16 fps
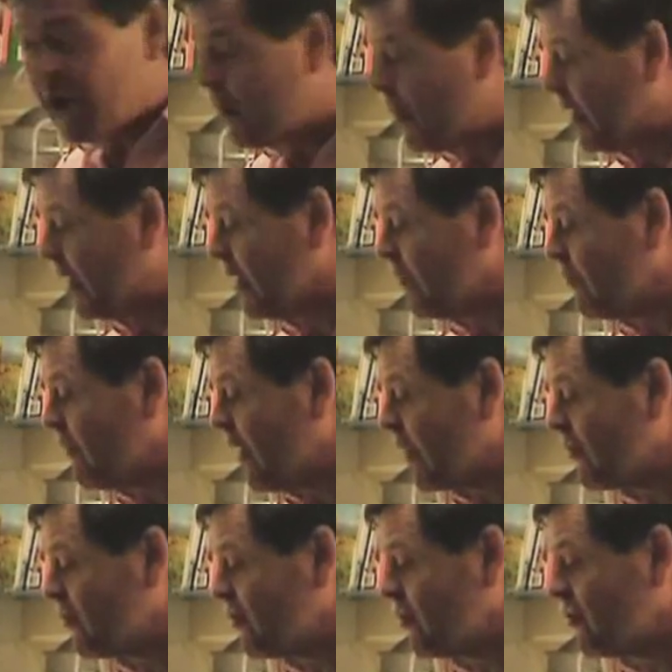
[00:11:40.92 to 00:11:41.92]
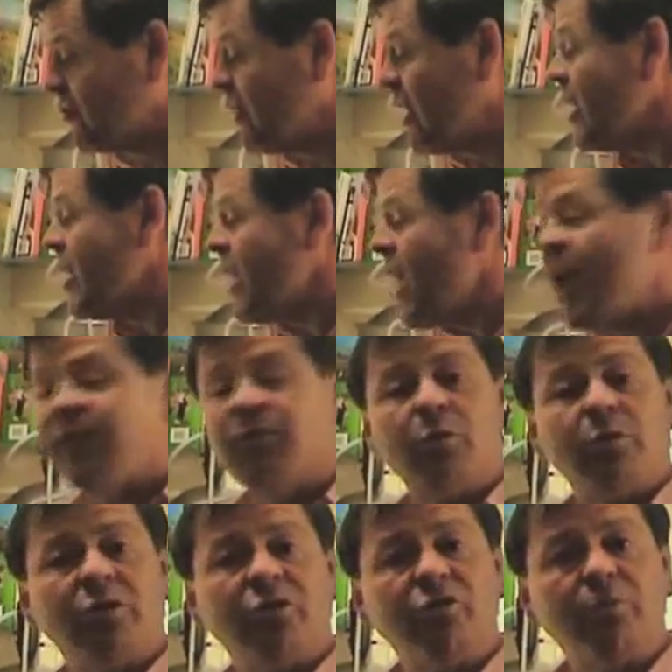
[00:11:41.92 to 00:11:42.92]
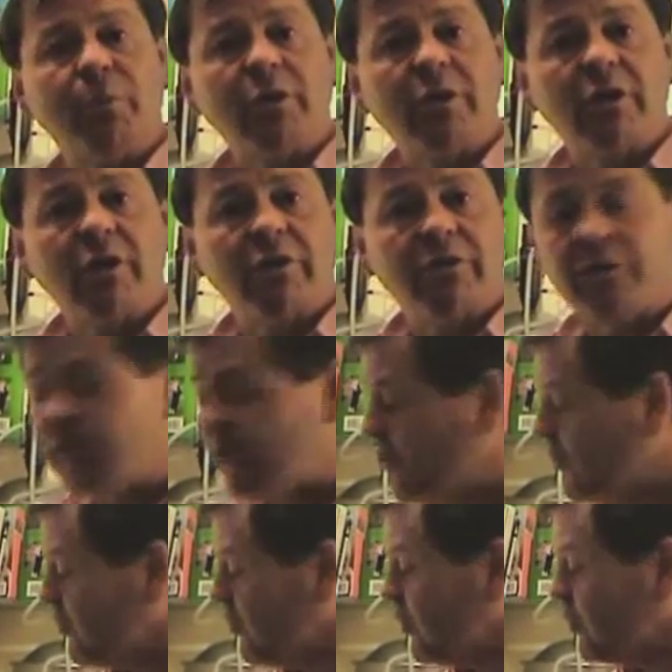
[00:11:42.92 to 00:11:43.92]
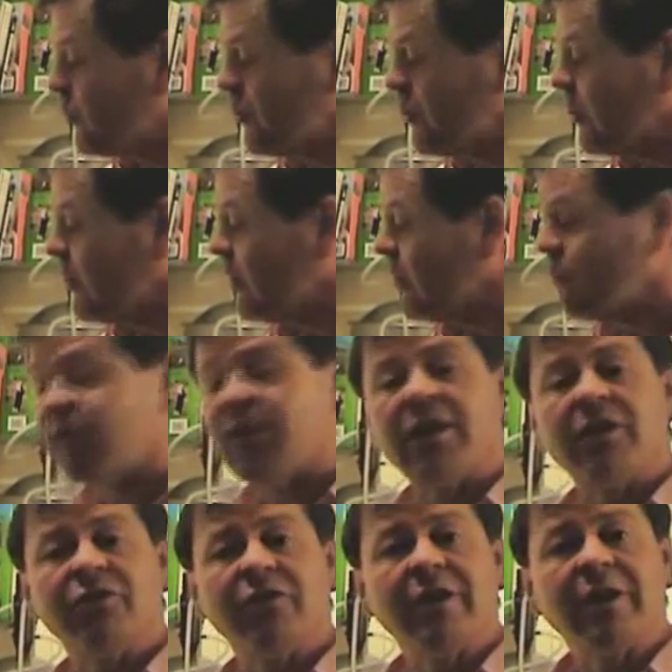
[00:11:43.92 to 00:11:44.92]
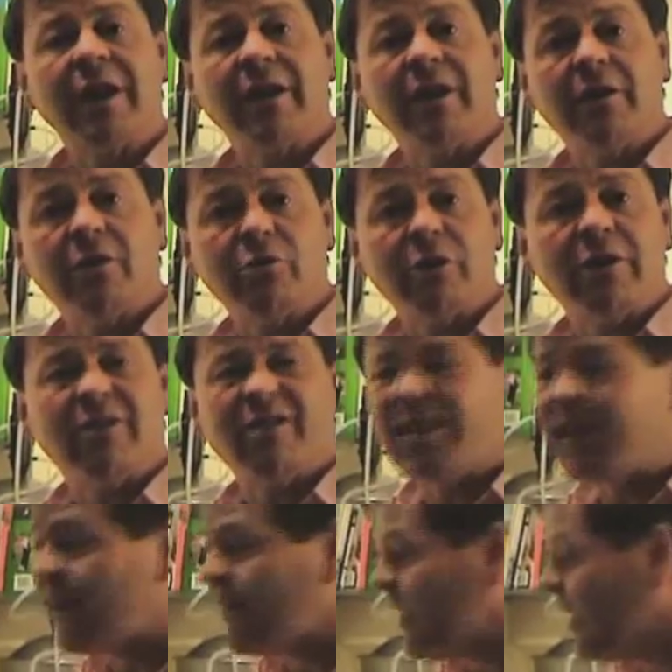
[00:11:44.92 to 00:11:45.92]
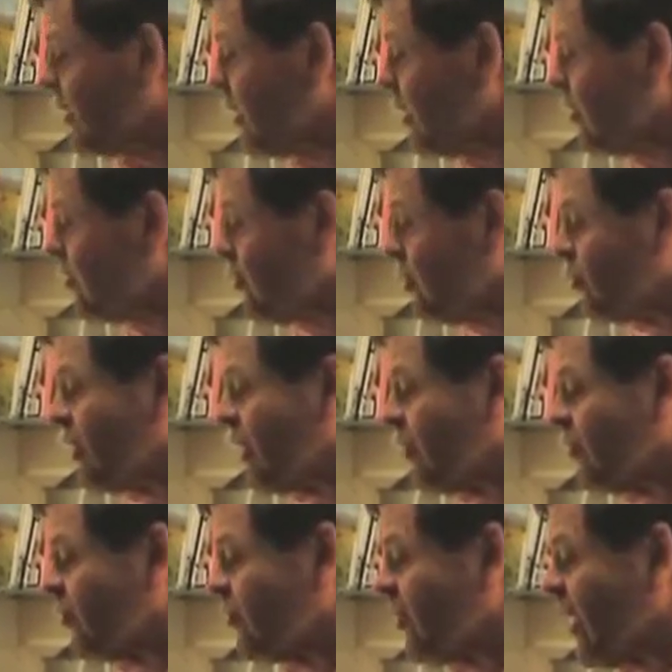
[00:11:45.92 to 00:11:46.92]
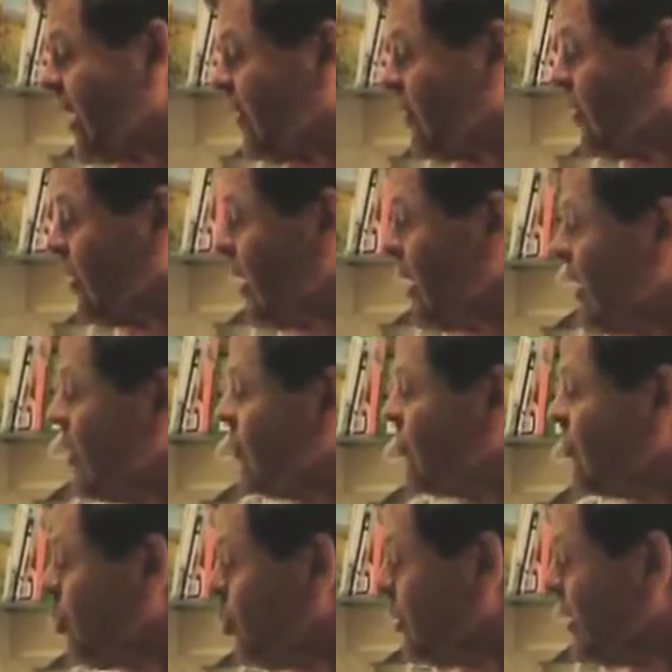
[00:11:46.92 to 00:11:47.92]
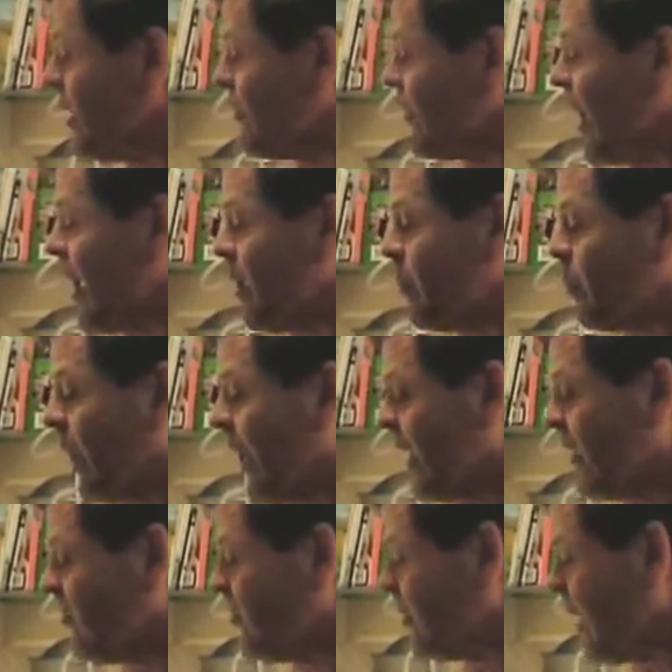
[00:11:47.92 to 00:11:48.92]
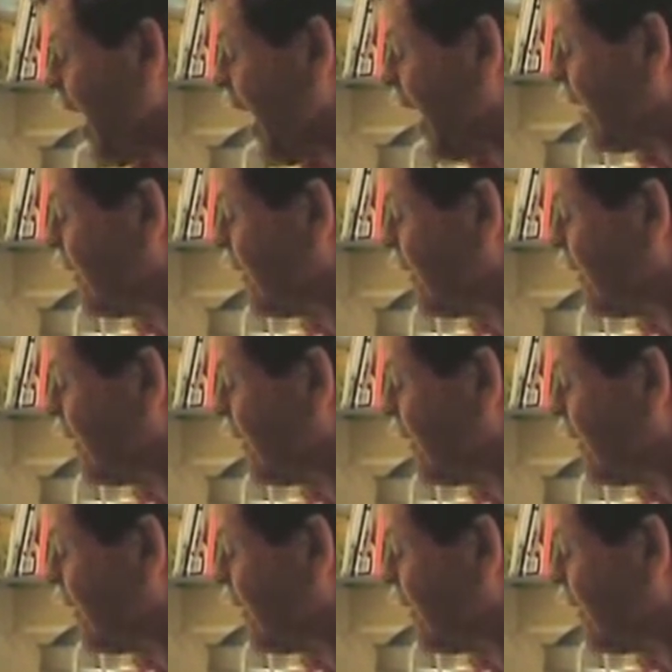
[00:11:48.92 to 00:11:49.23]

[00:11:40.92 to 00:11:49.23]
to pick up any infections. Yeah, if you want to just put a cloth over the top so that no flies can get in or anything like that, totally understand. So we'll leave that in place